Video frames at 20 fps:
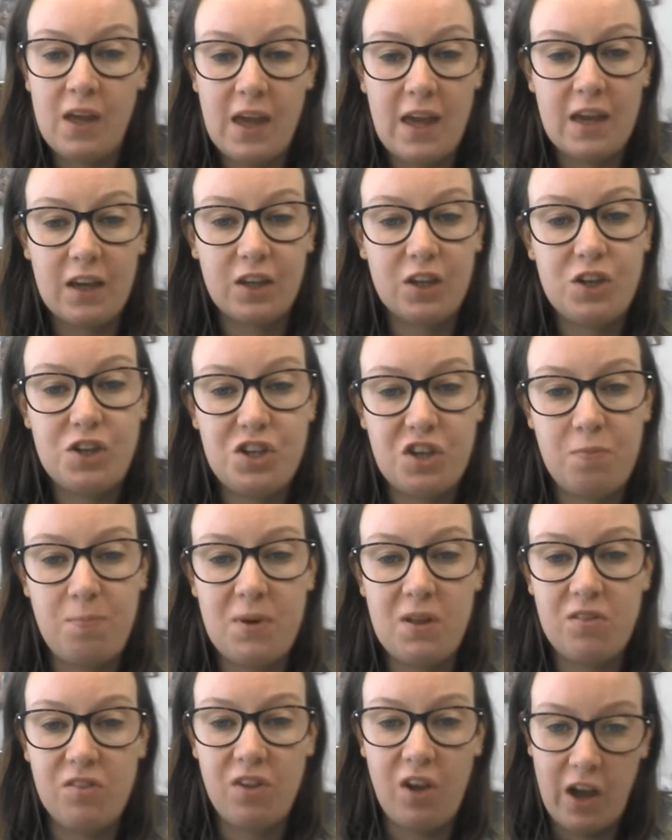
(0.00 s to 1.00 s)
It can just
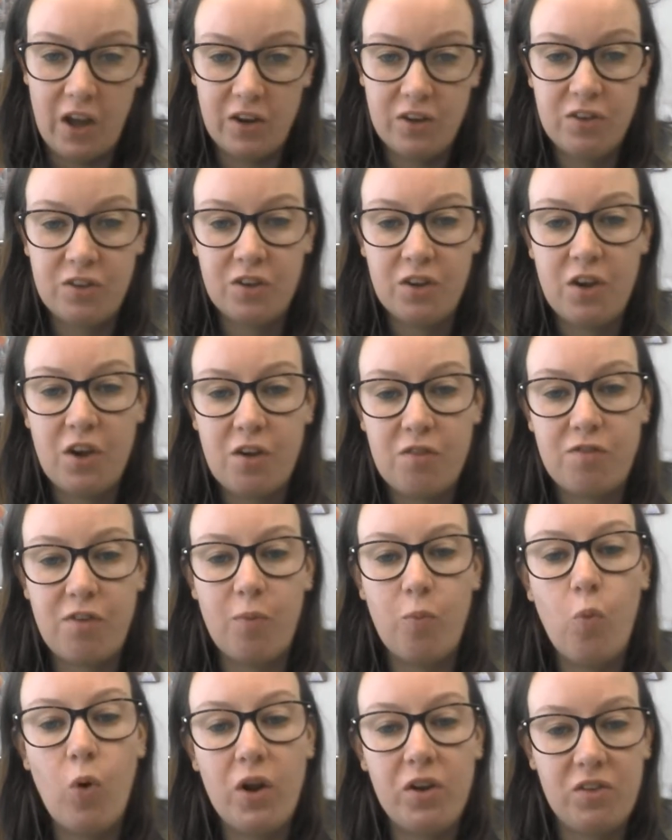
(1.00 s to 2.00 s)
be turned
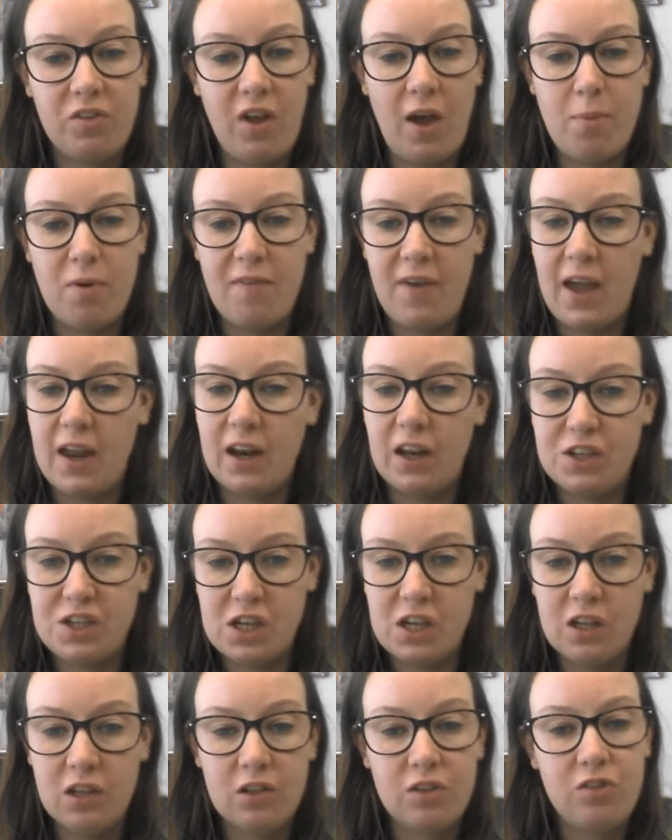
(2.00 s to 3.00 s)
from one type of
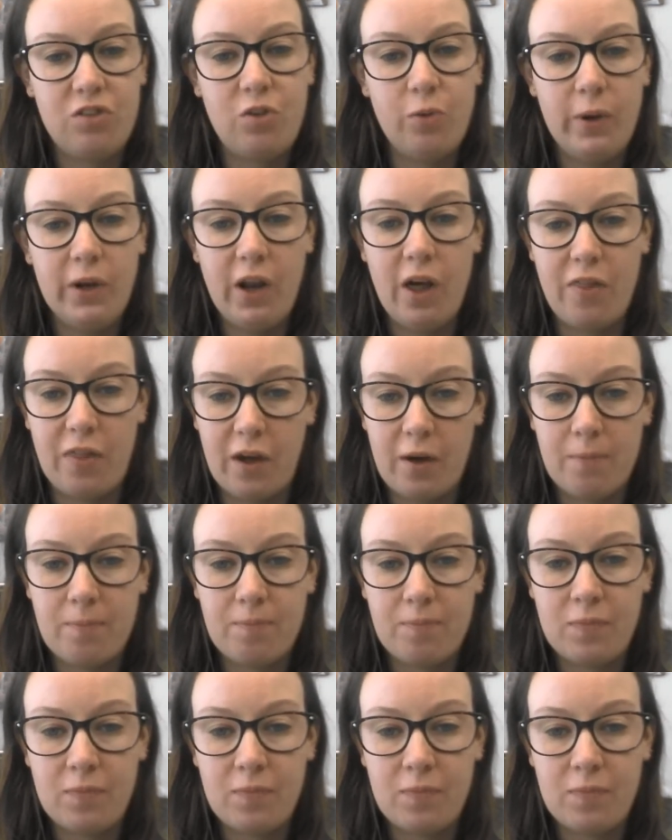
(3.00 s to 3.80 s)
energy to another.